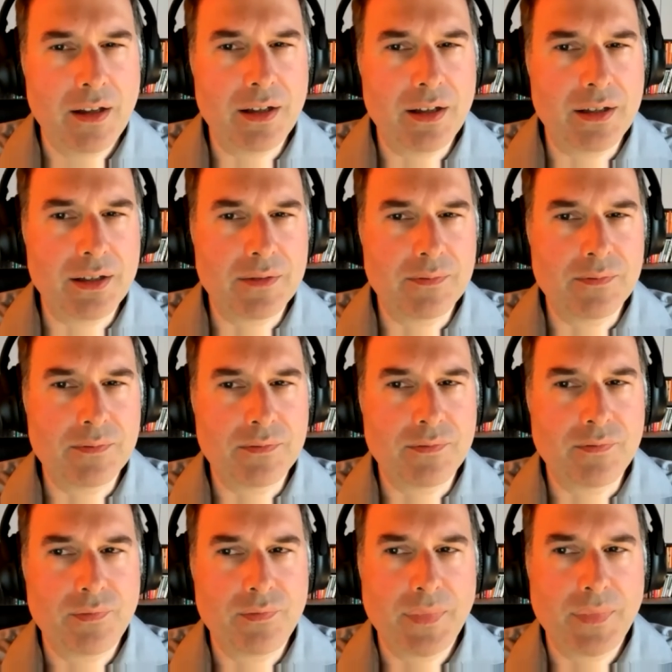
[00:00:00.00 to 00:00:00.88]

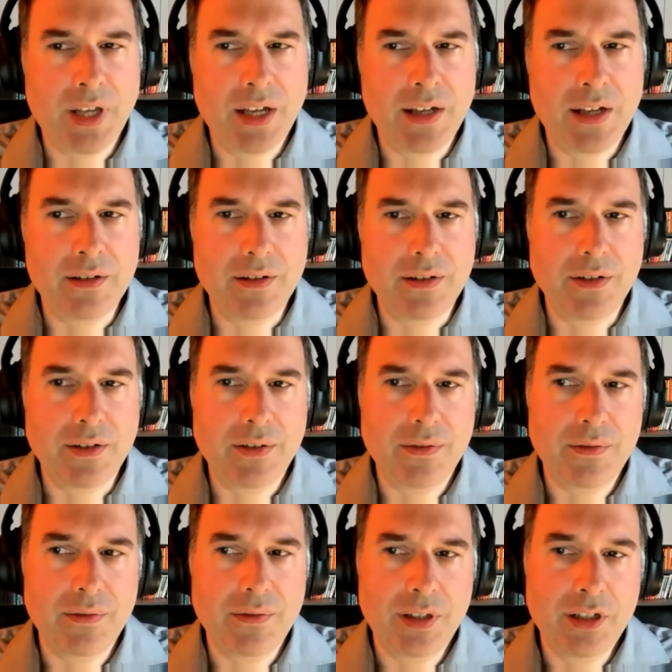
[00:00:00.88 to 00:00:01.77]
And,
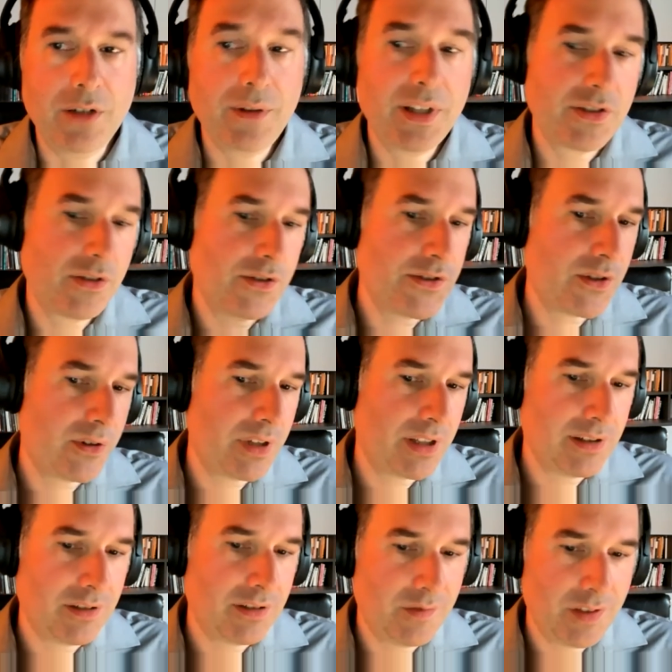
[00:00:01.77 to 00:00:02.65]
you know, there's also
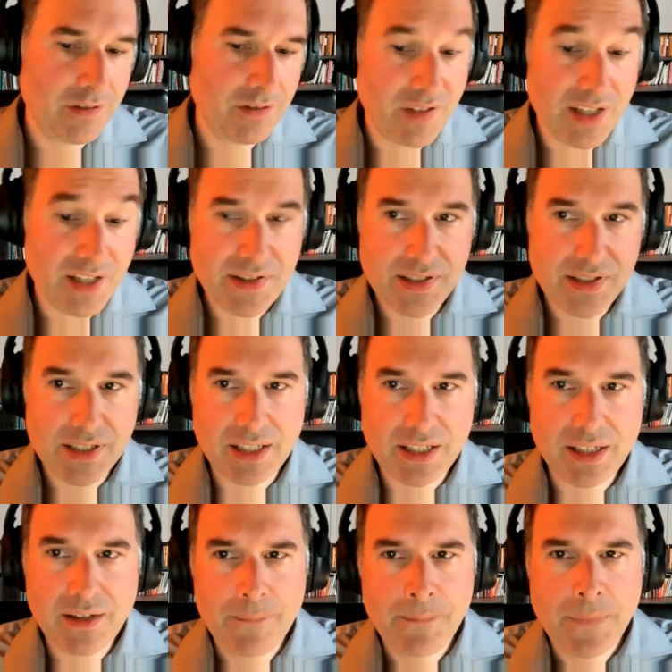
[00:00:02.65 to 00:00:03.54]
the
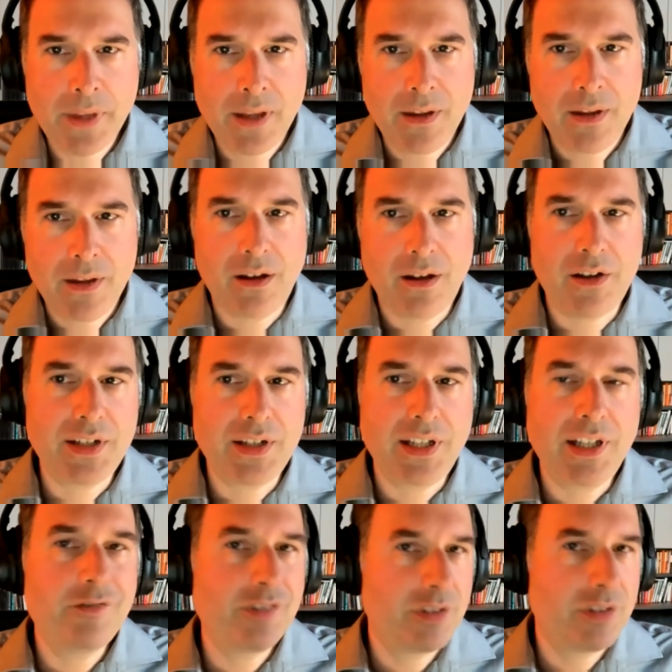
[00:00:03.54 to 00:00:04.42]
vastly
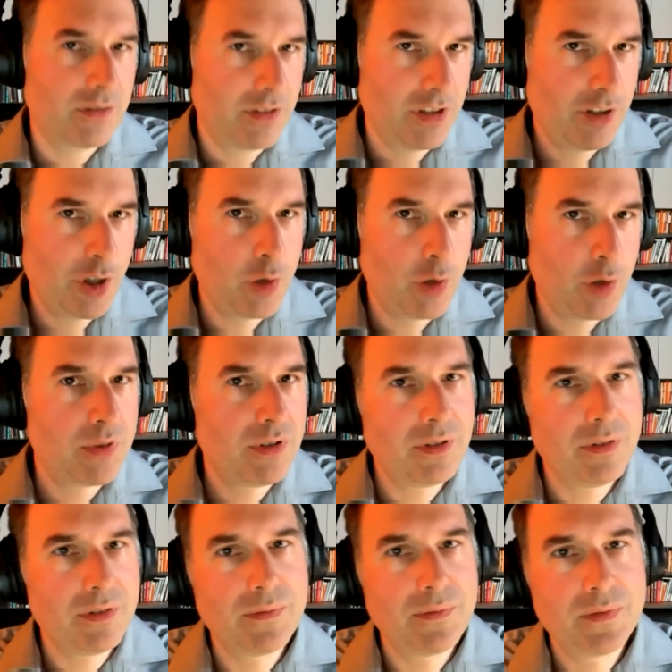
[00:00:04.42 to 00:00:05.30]
uneven
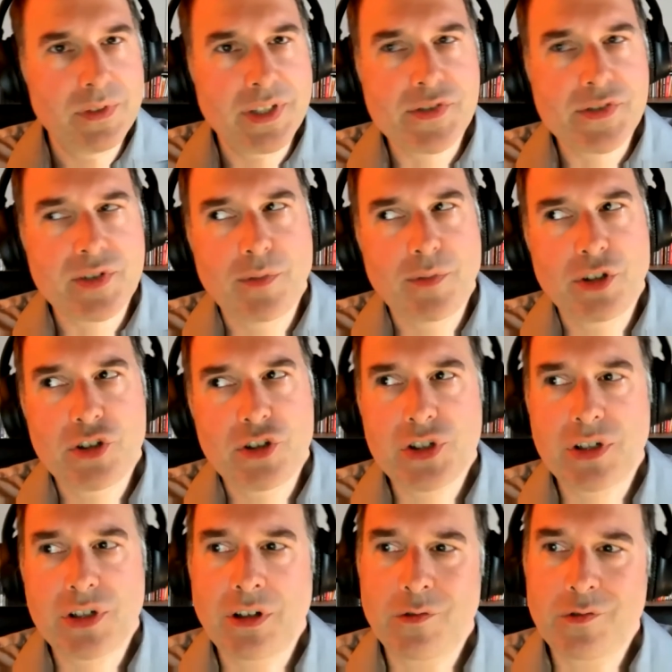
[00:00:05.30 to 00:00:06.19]
global
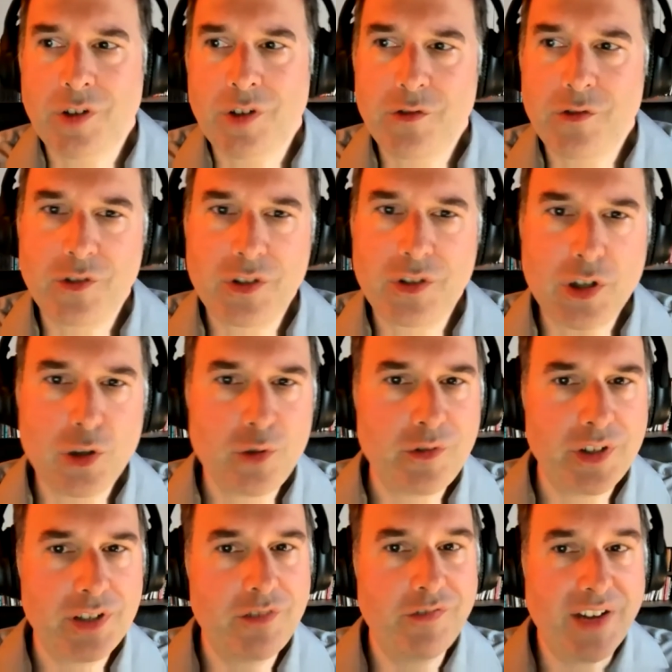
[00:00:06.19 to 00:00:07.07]
distribution of
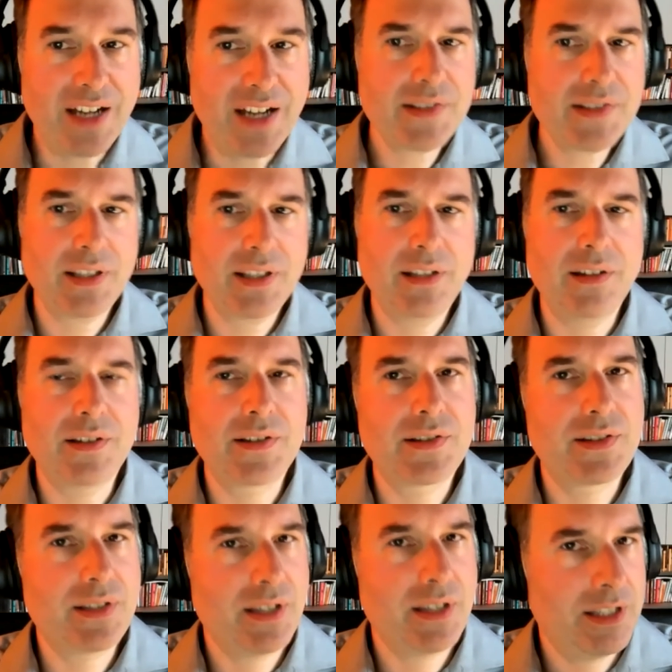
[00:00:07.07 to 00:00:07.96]
COVID
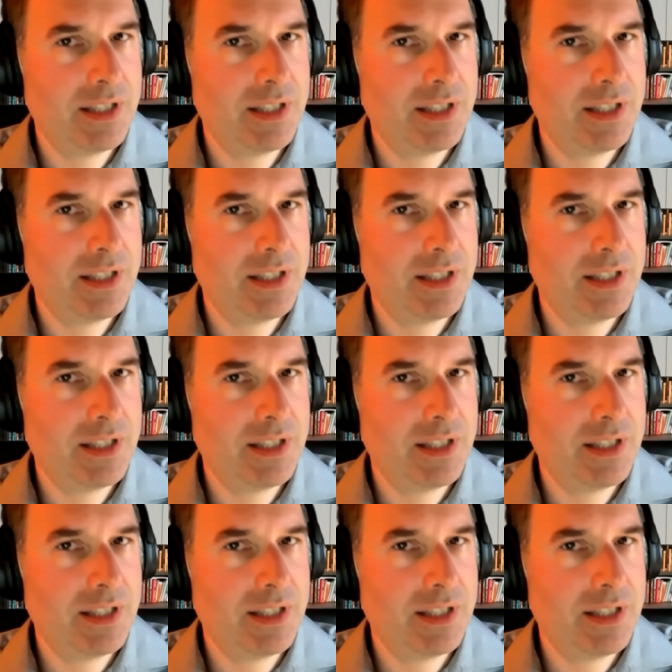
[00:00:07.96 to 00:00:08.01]
vaccines,